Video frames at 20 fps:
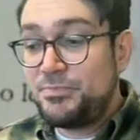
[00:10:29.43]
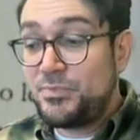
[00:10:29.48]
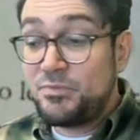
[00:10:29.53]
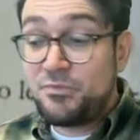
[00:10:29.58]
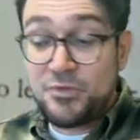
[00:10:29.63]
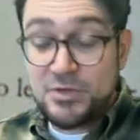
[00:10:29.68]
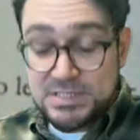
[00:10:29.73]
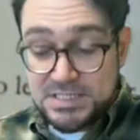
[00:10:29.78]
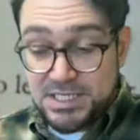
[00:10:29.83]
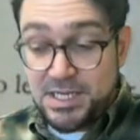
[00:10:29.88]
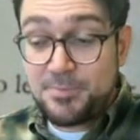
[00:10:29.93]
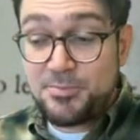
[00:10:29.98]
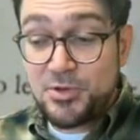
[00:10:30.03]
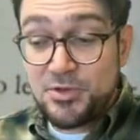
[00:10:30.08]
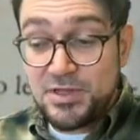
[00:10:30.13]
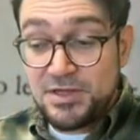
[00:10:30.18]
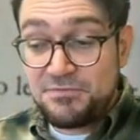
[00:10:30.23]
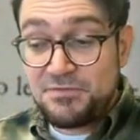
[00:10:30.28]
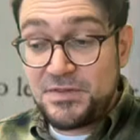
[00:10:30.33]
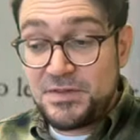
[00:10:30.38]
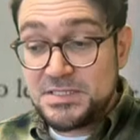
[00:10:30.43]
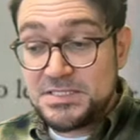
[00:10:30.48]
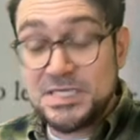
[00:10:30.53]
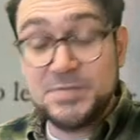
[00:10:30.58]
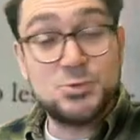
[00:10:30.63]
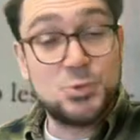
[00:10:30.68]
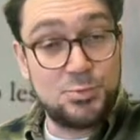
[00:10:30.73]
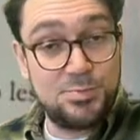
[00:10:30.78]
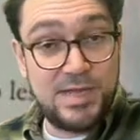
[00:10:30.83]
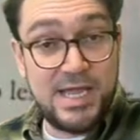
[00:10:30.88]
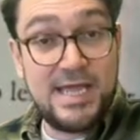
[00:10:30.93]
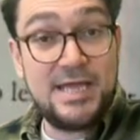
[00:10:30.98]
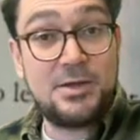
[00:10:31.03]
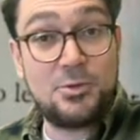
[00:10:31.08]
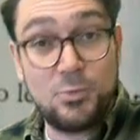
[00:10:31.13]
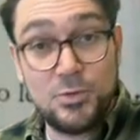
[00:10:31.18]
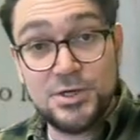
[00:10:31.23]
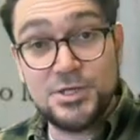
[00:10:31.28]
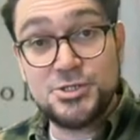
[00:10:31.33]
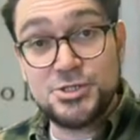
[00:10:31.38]
For example, if the central
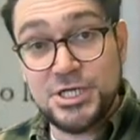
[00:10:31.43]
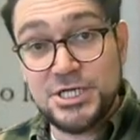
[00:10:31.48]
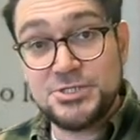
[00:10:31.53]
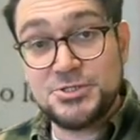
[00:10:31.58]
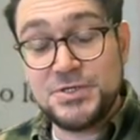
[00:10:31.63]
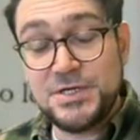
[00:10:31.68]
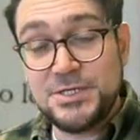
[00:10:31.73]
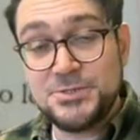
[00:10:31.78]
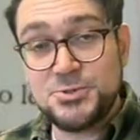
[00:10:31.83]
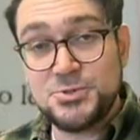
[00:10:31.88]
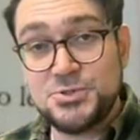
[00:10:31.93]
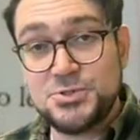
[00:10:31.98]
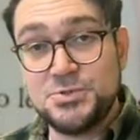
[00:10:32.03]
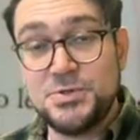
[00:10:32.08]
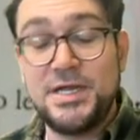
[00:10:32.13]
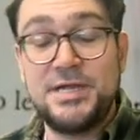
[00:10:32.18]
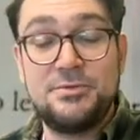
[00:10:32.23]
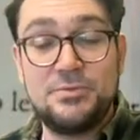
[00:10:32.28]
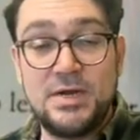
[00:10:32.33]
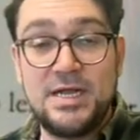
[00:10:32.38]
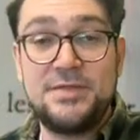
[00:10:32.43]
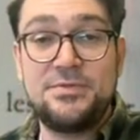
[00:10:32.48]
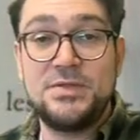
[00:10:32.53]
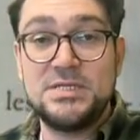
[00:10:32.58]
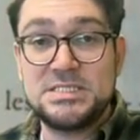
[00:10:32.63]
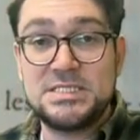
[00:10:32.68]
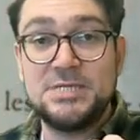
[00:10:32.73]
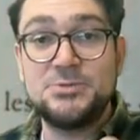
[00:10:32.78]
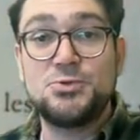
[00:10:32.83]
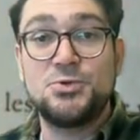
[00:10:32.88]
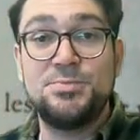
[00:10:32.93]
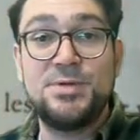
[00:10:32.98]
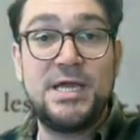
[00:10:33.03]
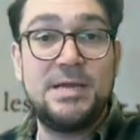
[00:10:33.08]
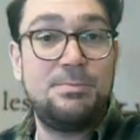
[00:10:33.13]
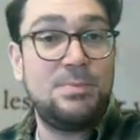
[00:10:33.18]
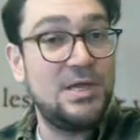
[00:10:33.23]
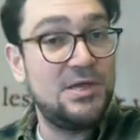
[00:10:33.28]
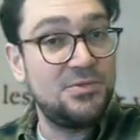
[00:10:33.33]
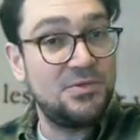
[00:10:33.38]
bank were to change the interest rate, right? The central
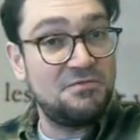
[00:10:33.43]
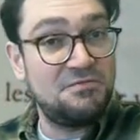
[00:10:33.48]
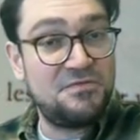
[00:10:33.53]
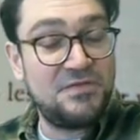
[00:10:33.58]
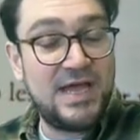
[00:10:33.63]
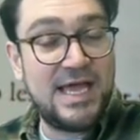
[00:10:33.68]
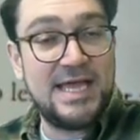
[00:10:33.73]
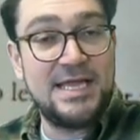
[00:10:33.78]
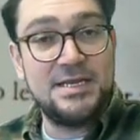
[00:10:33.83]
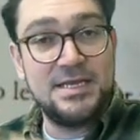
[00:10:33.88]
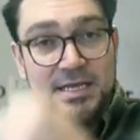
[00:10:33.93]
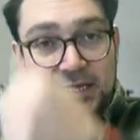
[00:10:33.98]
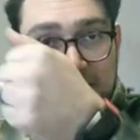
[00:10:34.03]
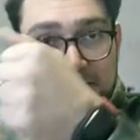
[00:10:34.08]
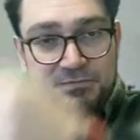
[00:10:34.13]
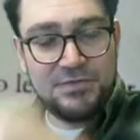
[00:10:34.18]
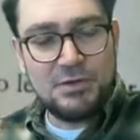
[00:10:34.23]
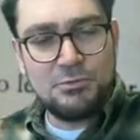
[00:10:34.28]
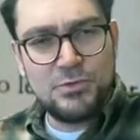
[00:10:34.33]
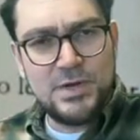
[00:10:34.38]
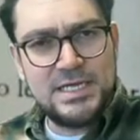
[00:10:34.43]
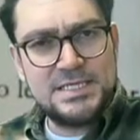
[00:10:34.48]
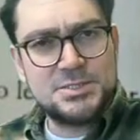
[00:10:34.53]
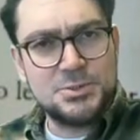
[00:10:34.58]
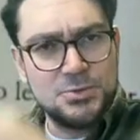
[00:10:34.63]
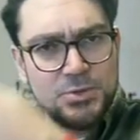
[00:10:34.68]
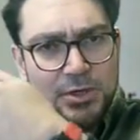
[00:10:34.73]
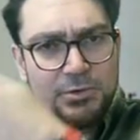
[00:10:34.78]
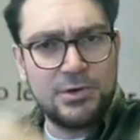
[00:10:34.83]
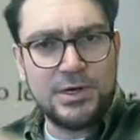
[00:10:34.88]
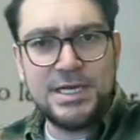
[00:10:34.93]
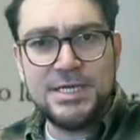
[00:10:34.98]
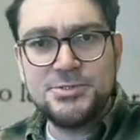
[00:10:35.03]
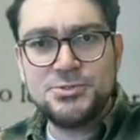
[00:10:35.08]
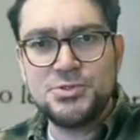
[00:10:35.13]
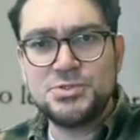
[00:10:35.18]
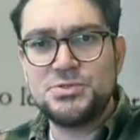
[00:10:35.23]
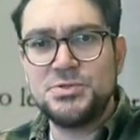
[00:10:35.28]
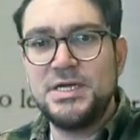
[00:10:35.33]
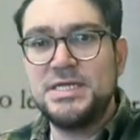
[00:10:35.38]
bank being the Fed, they raise or lower
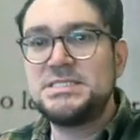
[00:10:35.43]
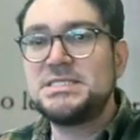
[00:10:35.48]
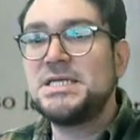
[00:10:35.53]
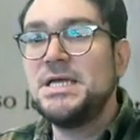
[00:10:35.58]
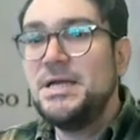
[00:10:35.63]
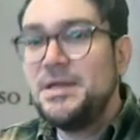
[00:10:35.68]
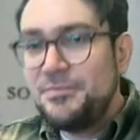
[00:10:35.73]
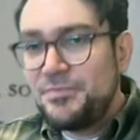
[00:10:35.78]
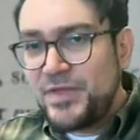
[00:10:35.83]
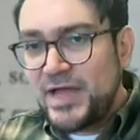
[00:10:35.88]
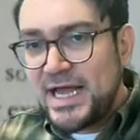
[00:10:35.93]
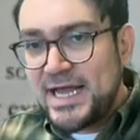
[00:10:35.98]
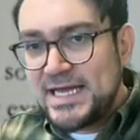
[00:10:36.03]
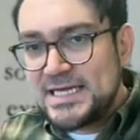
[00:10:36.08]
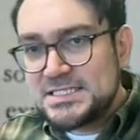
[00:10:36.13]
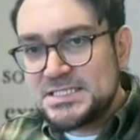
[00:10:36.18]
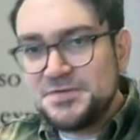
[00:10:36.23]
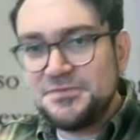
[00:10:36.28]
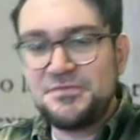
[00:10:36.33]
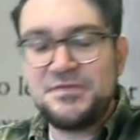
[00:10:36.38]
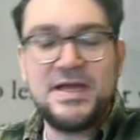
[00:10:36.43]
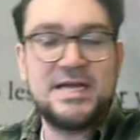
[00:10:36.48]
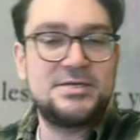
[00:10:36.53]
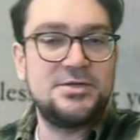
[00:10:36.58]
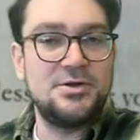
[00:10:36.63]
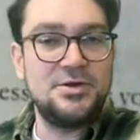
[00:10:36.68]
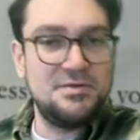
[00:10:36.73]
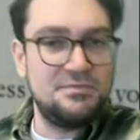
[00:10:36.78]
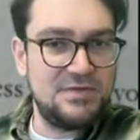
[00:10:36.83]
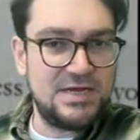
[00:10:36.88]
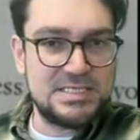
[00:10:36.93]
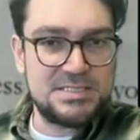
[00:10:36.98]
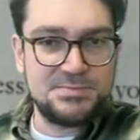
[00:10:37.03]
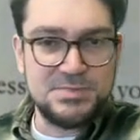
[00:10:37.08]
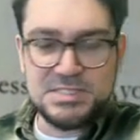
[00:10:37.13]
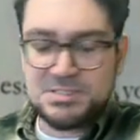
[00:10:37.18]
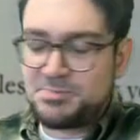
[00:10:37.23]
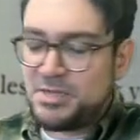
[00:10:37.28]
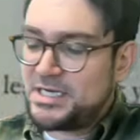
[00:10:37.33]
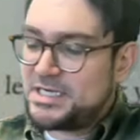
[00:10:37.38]
interest rates, that has an effect on
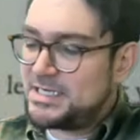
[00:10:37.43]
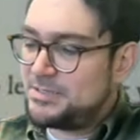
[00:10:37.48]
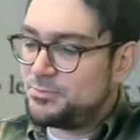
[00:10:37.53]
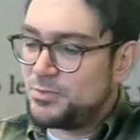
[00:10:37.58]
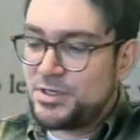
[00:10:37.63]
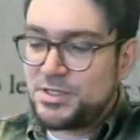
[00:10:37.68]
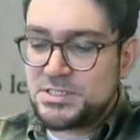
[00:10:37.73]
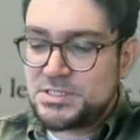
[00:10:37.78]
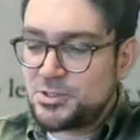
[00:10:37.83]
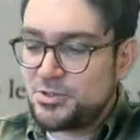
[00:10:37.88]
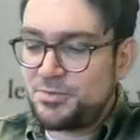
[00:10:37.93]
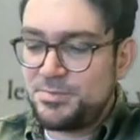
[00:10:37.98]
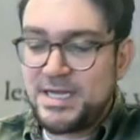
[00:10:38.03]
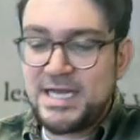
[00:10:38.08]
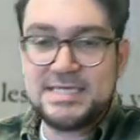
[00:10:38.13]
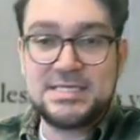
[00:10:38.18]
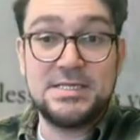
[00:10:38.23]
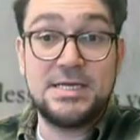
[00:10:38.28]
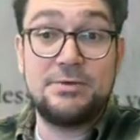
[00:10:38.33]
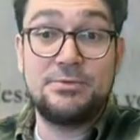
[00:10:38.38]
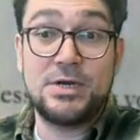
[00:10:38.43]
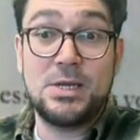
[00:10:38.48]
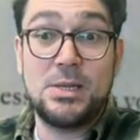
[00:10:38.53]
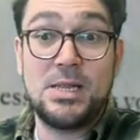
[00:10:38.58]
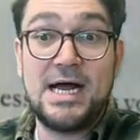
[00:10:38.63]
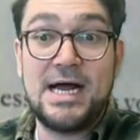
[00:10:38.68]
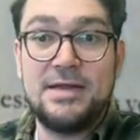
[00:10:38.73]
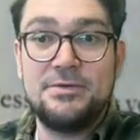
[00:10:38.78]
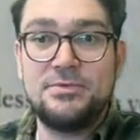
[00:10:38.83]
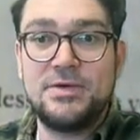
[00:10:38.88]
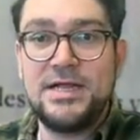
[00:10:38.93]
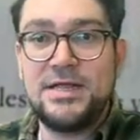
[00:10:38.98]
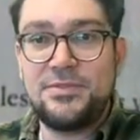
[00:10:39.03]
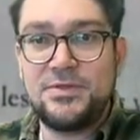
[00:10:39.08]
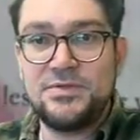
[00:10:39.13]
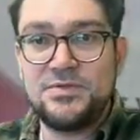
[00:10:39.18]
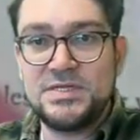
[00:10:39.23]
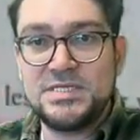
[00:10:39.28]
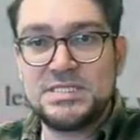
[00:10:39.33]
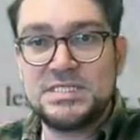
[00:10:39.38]
investment spending. And we're going to circle back to that one a lot, right?
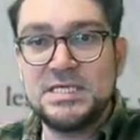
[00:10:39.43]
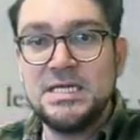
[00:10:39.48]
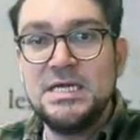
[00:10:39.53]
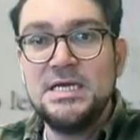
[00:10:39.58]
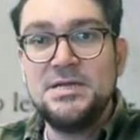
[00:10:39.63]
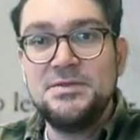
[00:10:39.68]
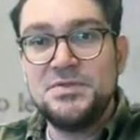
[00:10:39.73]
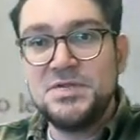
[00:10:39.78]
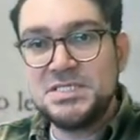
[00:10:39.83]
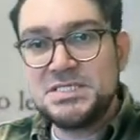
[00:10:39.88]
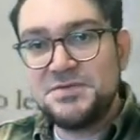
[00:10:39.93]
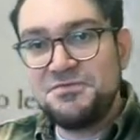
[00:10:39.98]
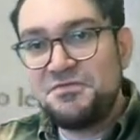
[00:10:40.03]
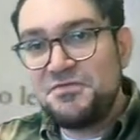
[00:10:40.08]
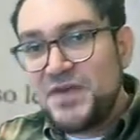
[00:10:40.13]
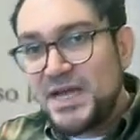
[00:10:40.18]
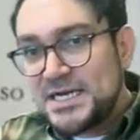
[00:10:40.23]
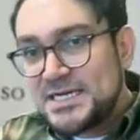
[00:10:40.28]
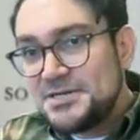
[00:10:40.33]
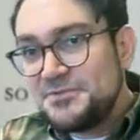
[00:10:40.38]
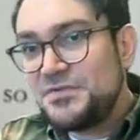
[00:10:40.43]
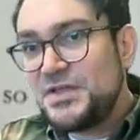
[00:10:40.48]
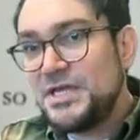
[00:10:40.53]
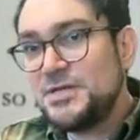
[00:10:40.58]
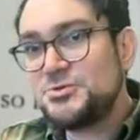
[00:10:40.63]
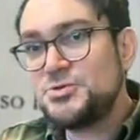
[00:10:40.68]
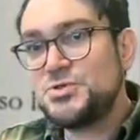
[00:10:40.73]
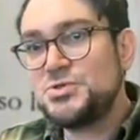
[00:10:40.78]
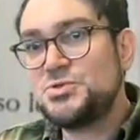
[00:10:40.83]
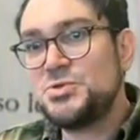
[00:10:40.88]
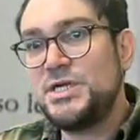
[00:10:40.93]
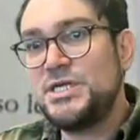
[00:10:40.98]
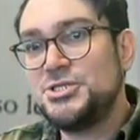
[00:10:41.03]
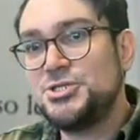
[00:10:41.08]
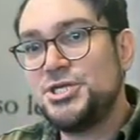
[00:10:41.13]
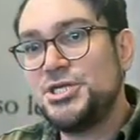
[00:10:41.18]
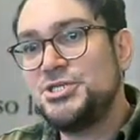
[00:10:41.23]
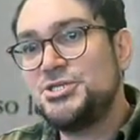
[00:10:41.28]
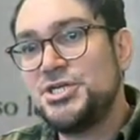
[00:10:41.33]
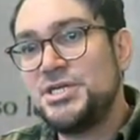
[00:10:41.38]
That this effect of the interest rate
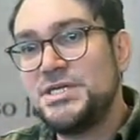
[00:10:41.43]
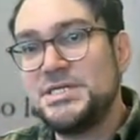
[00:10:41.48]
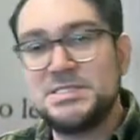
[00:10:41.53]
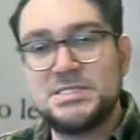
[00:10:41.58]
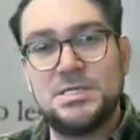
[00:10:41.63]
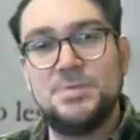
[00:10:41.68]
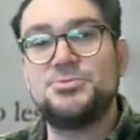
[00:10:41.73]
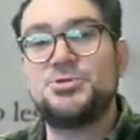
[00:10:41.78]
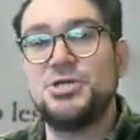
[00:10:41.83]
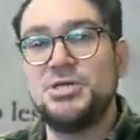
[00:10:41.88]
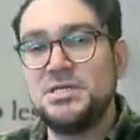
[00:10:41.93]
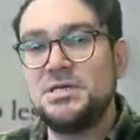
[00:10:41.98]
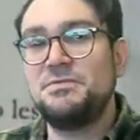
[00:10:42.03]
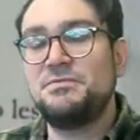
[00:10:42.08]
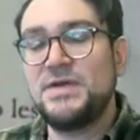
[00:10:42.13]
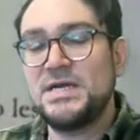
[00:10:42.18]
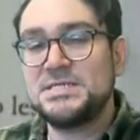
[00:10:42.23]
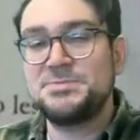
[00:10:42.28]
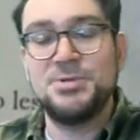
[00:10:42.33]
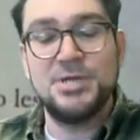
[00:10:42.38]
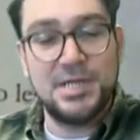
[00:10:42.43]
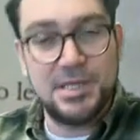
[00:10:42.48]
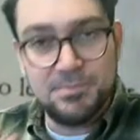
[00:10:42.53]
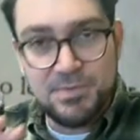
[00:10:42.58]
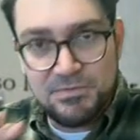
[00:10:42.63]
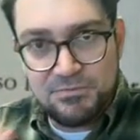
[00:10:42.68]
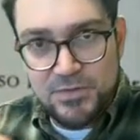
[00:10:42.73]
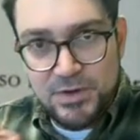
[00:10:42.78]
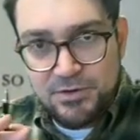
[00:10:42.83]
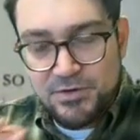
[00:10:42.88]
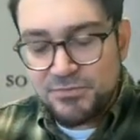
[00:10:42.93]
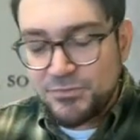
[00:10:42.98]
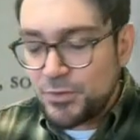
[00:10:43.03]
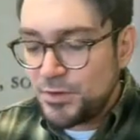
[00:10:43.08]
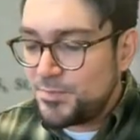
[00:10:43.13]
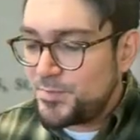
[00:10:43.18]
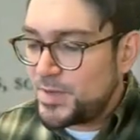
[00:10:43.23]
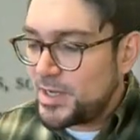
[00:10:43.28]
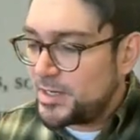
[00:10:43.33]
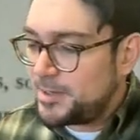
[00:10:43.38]
changing consumption and investment can be very,
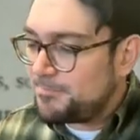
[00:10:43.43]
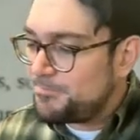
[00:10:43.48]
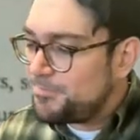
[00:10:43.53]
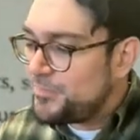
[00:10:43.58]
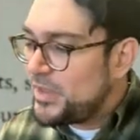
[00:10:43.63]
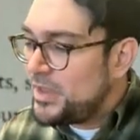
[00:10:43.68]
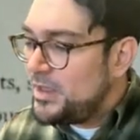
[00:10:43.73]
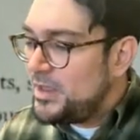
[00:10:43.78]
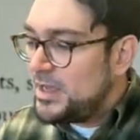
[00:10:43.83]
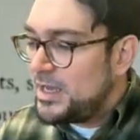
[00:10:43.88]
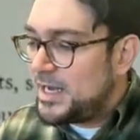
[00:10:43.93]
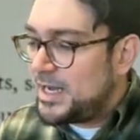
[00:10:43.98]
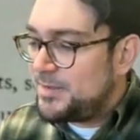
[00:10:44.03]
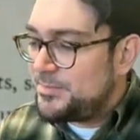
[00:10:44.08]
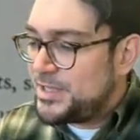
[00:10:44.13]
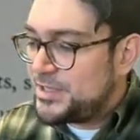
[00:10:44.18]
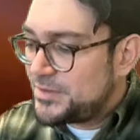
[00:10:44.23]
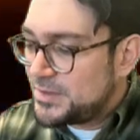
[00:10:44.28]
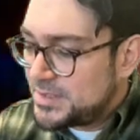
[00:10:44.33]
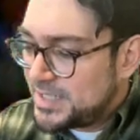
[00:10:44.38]
very big. And the